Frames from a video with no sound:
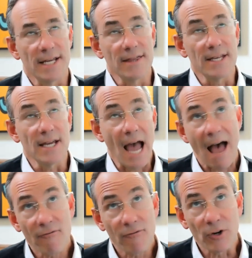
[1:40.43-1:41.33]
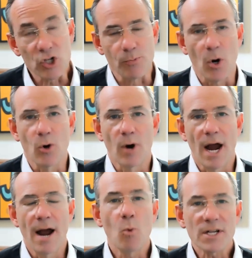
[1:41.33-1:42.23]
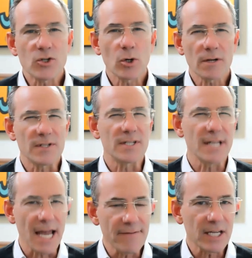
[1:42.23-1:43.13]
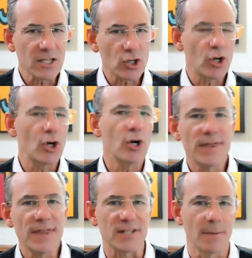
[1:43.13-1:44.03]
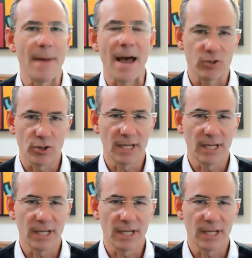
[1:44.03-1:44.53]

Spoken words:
in the average program, what sort of savings could this amount to?